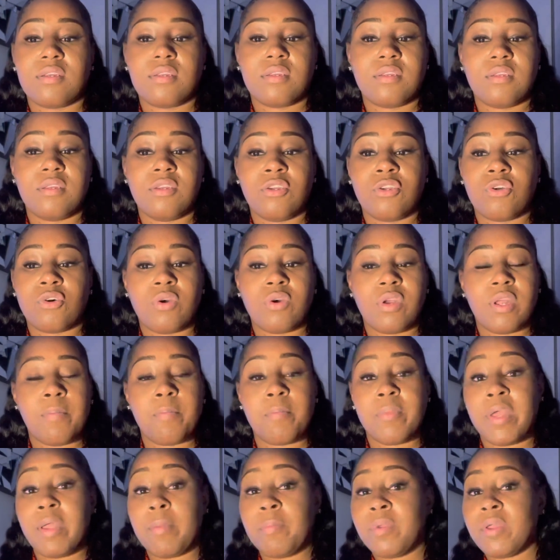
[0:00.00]
you know, it
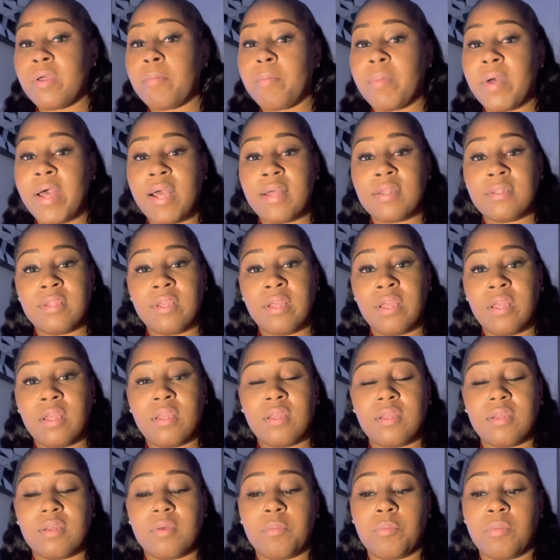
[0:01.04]
may be a bad
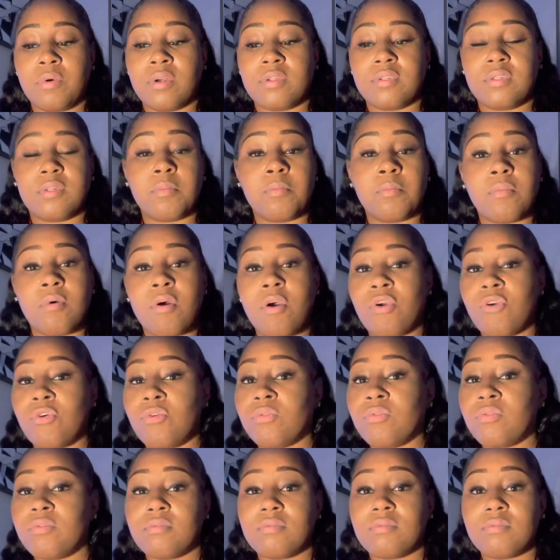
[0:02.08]
day, but
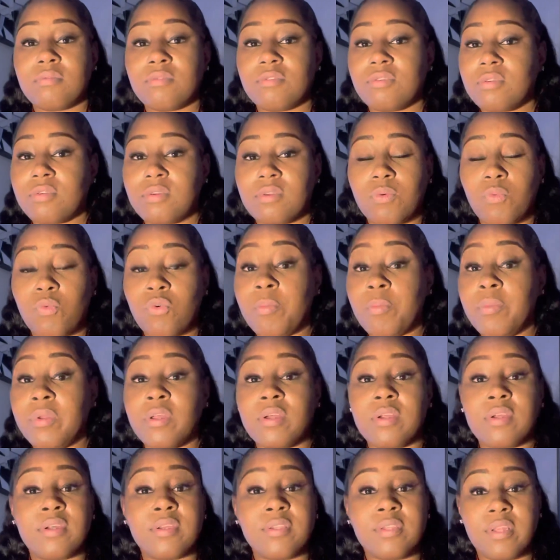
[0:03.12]
tomorrow will be a
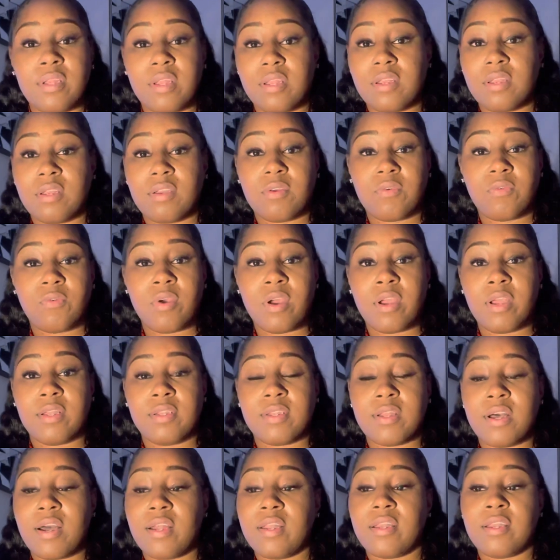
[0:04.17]
good day, right?
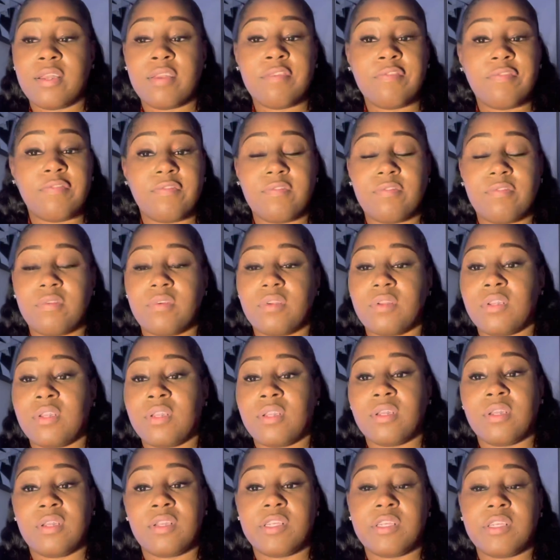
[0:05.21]
Not if
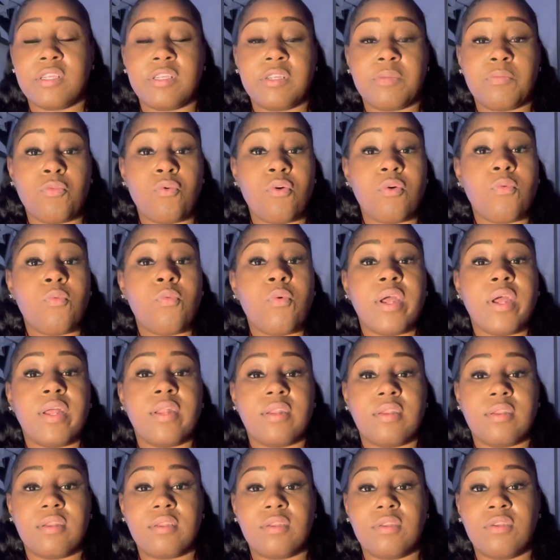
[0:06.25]
It's more
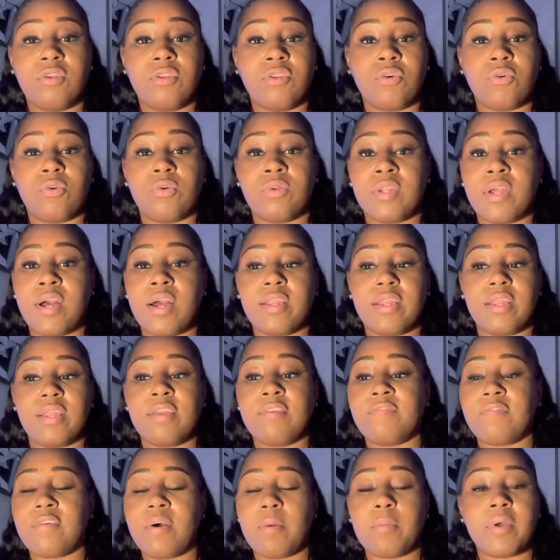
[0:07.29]
when, not
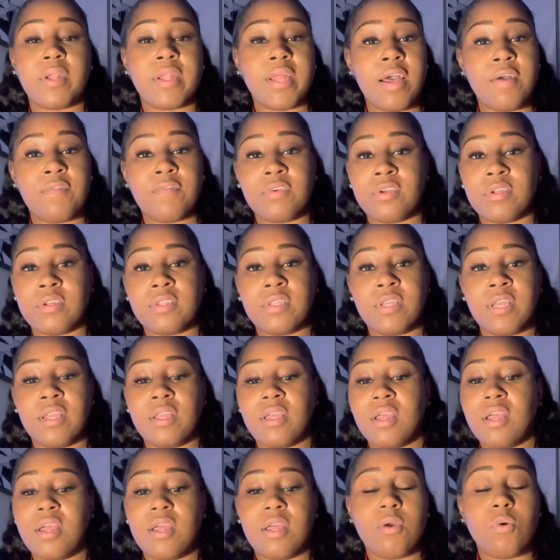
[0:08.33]
if I'm gonna have a good
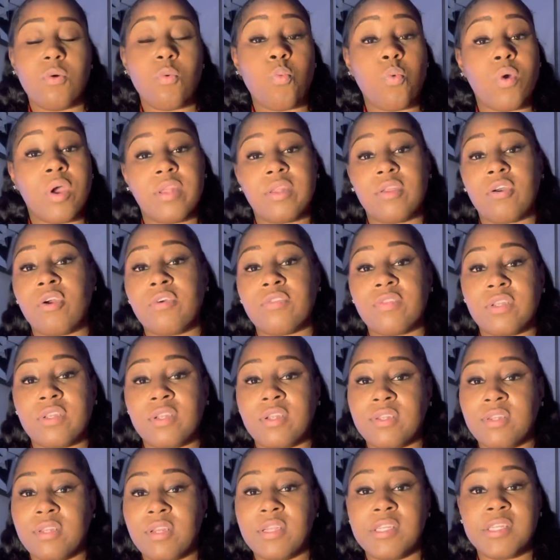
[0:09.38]
day. When are the
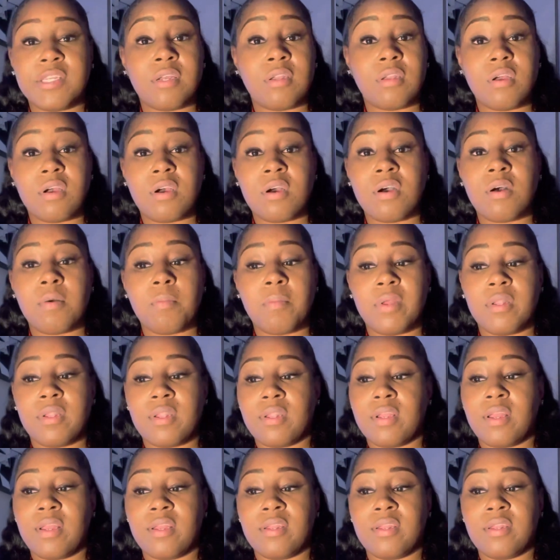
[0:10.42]
good days gonna come,
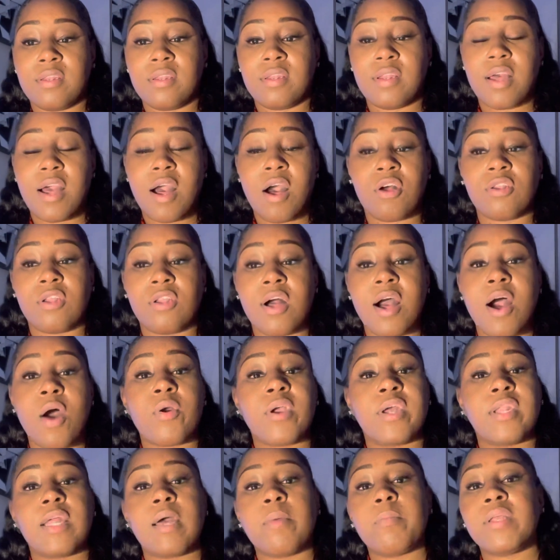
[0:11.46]
and how
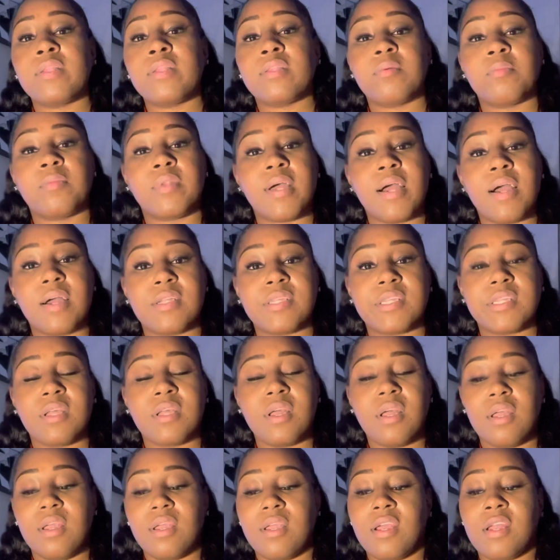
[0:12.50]
can I make them last?
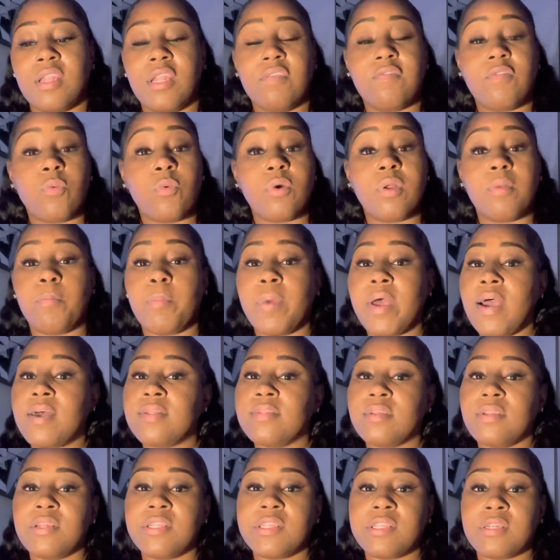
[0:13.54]
And even when bad
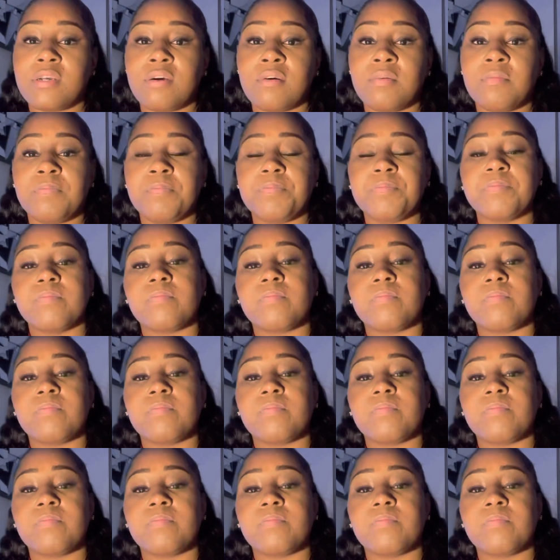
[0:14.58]
days come,